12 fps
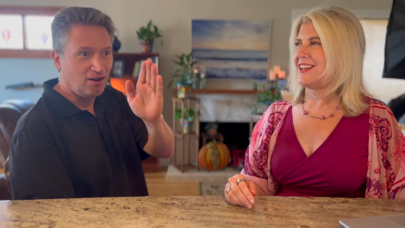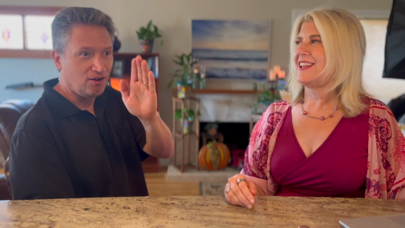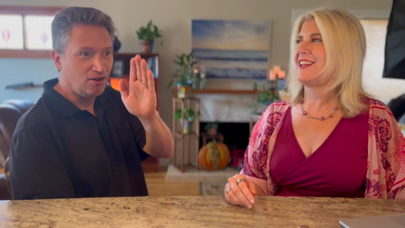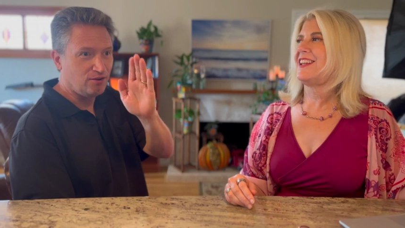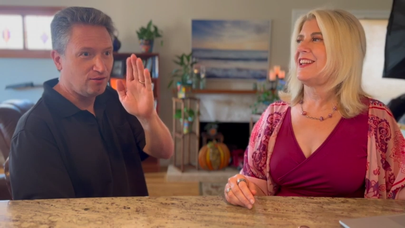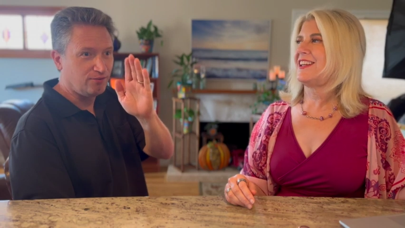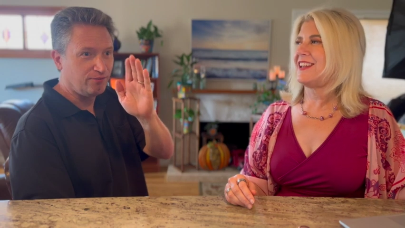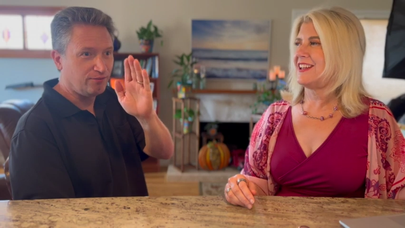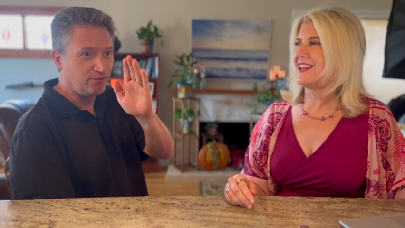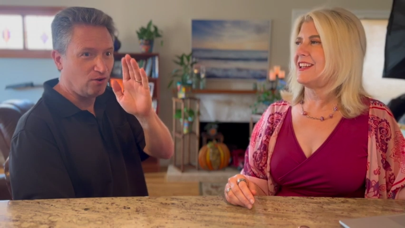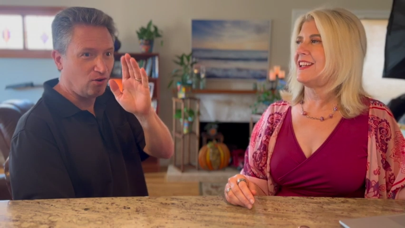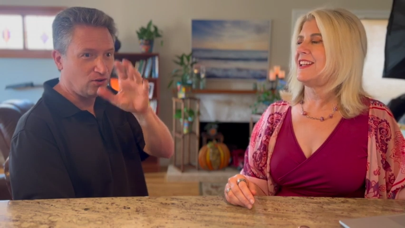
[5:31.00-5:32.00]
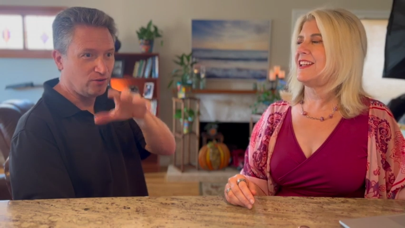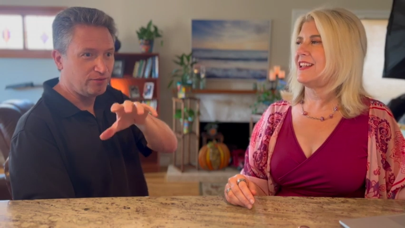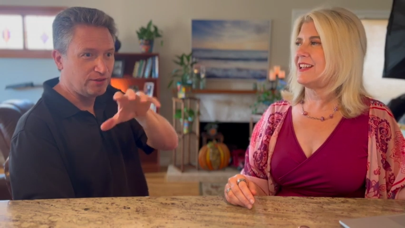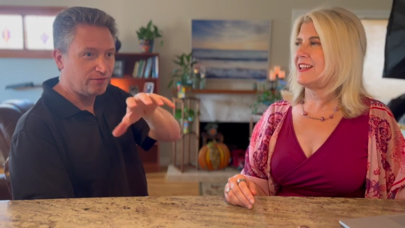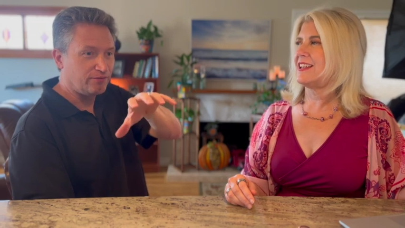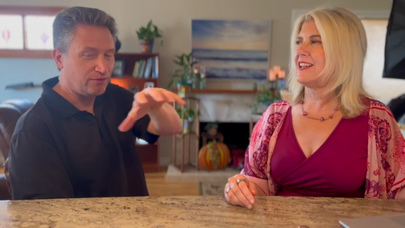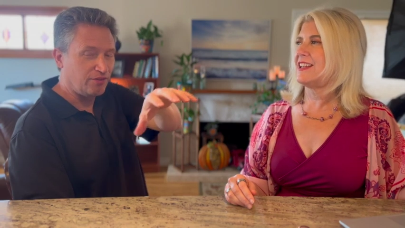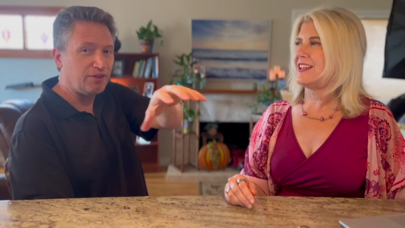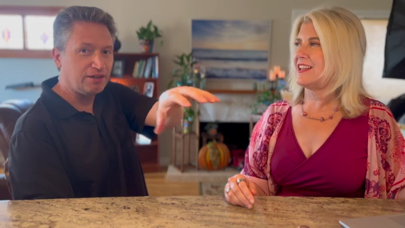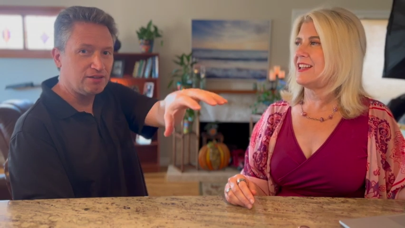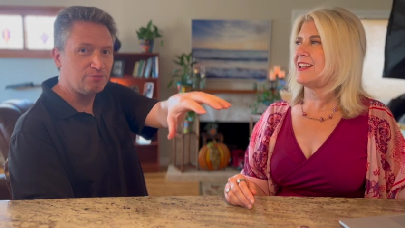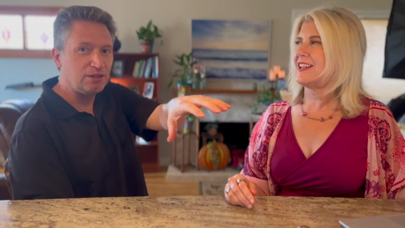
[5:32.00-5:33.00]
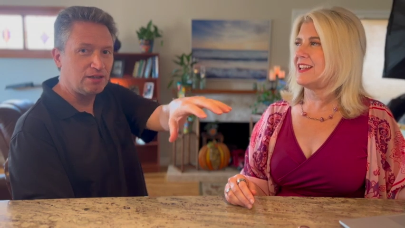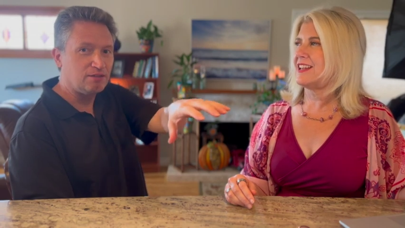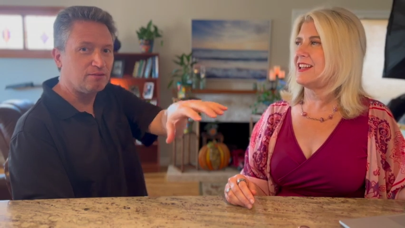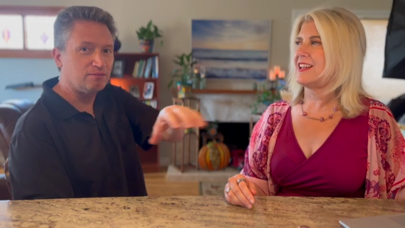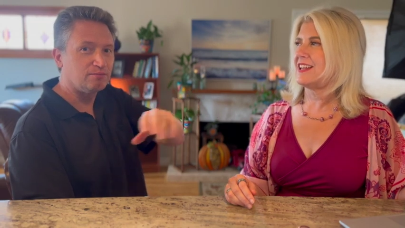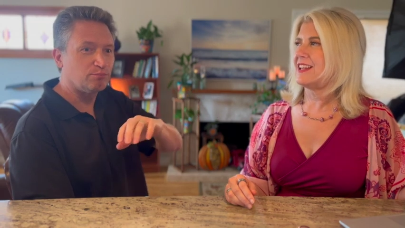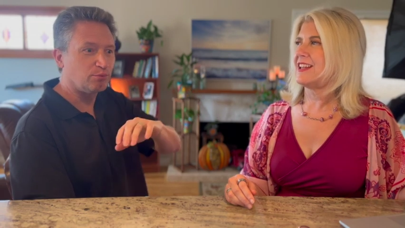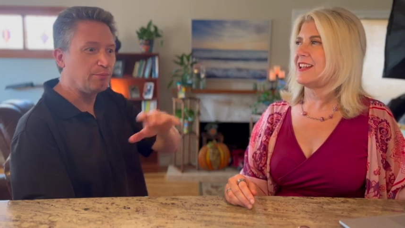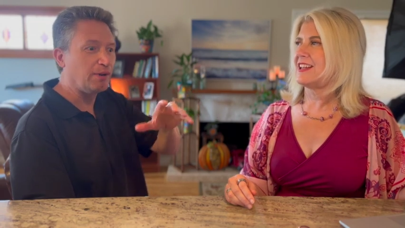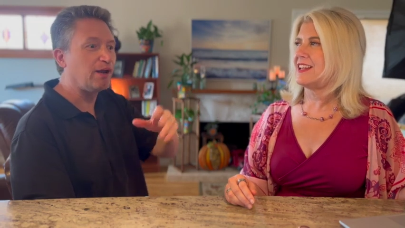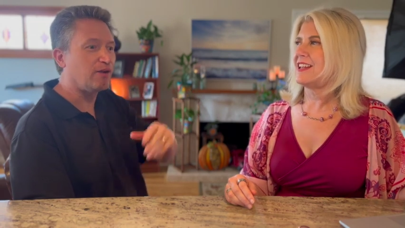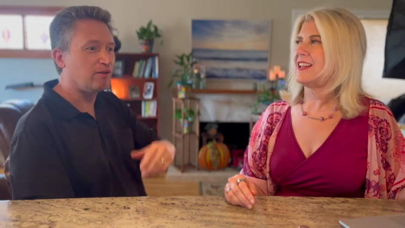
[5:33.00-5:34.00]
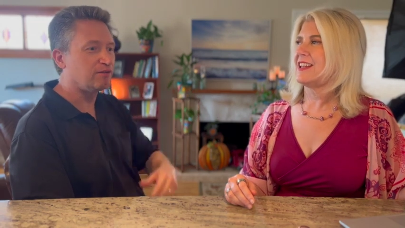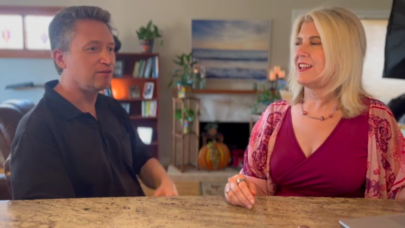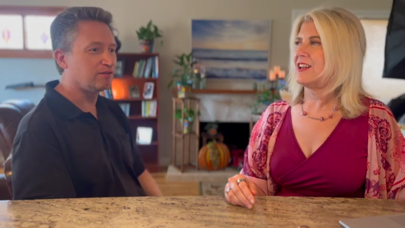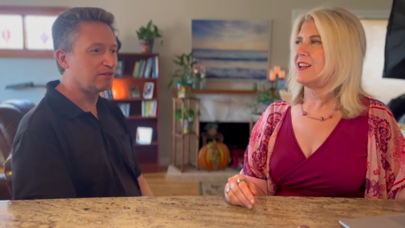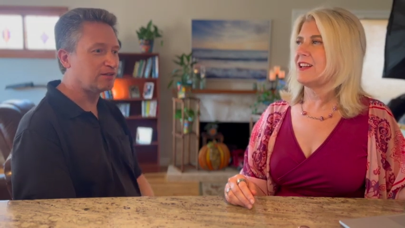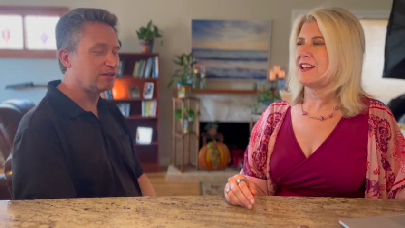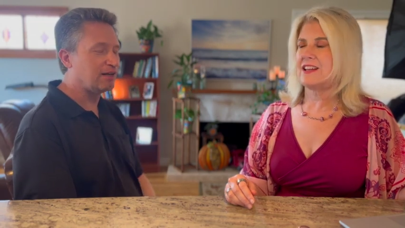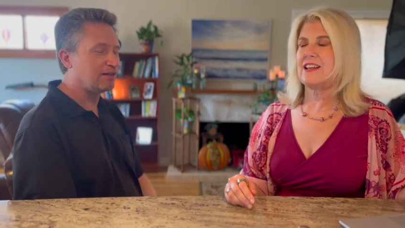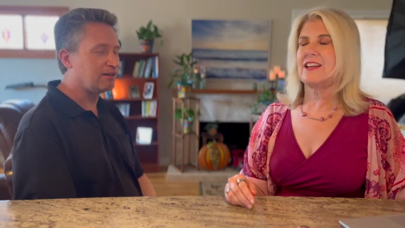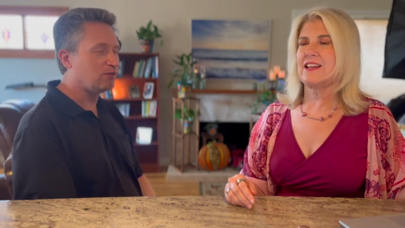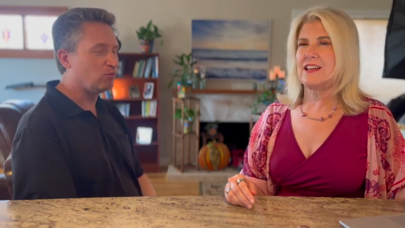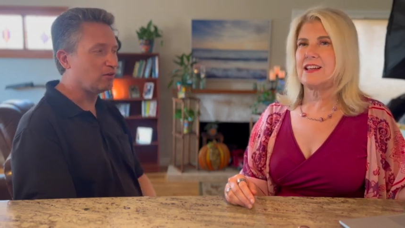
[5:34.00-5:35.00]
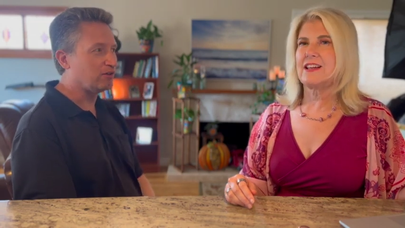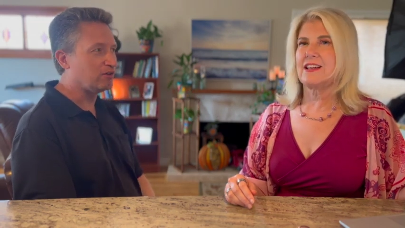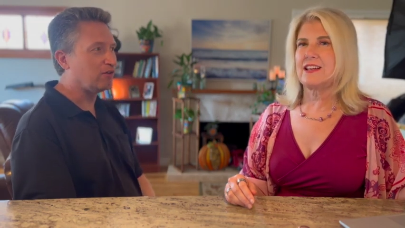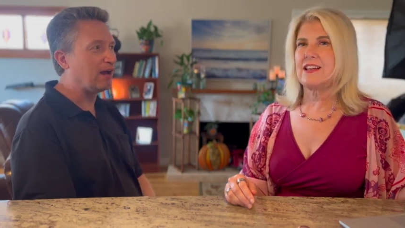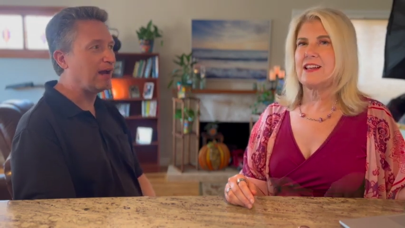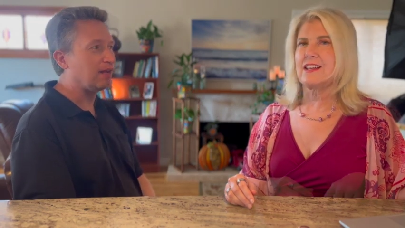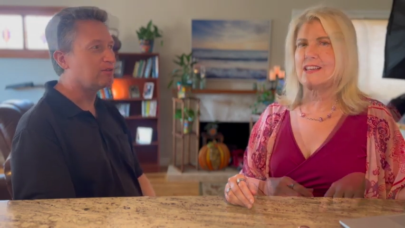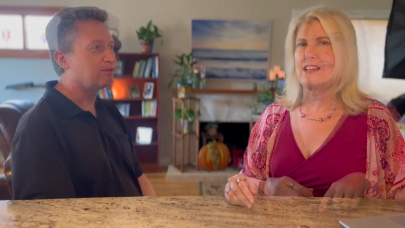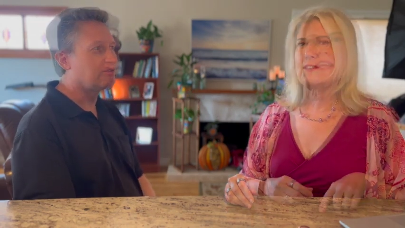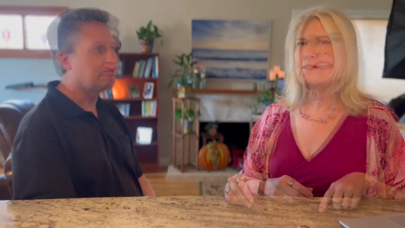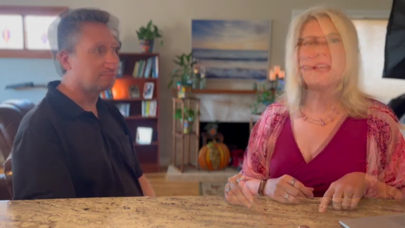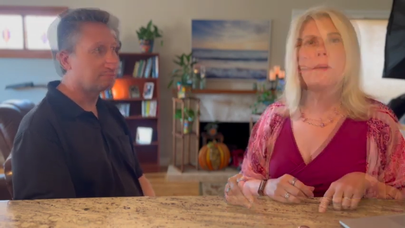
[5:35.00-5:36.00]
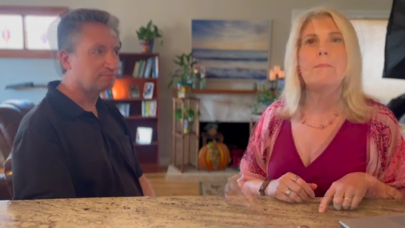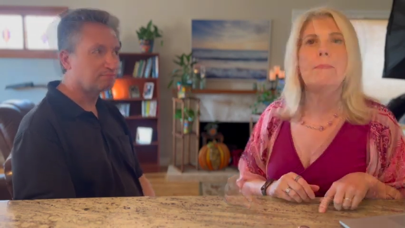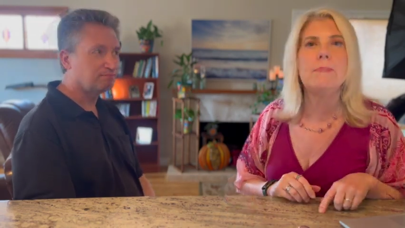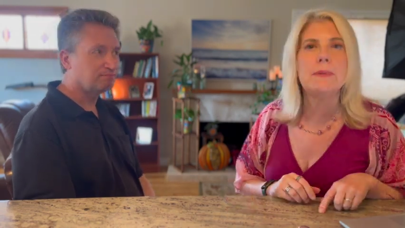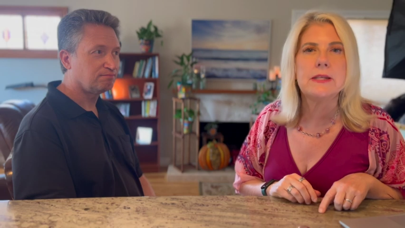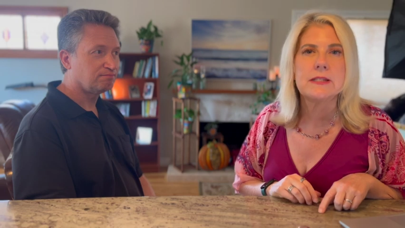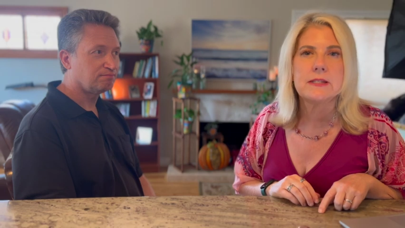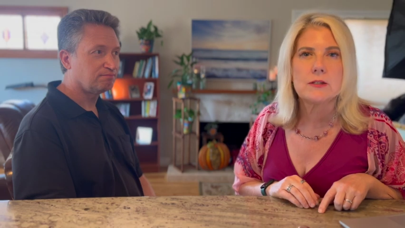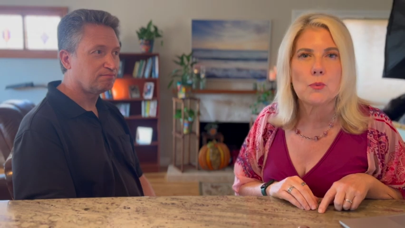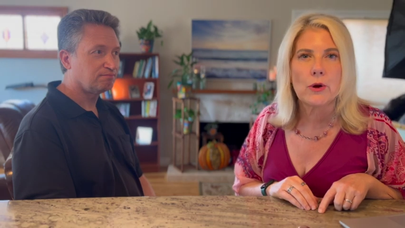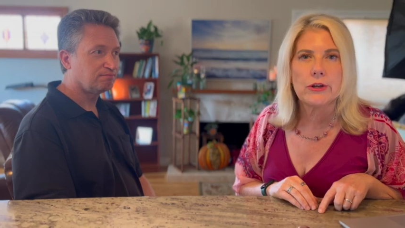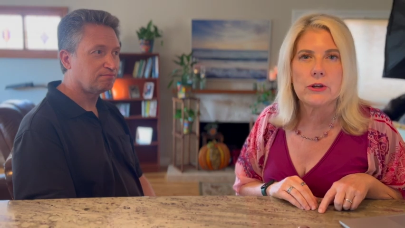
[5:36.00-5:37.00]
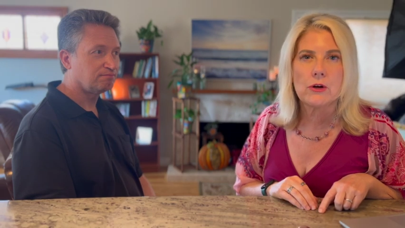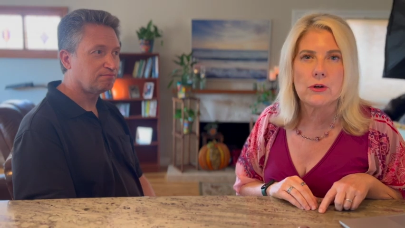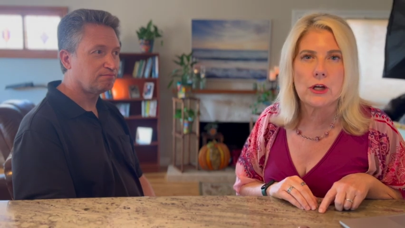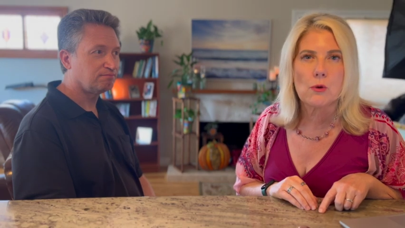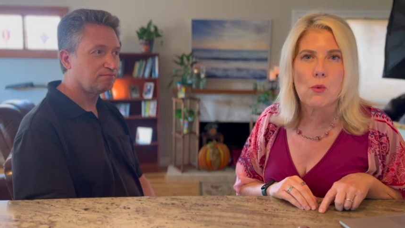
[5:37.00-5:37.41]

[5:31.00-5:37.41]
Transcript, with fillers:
Speaker 1: of all of the different things being prepared to kind of know where you're at
Speaker 2: in the this is where you go get your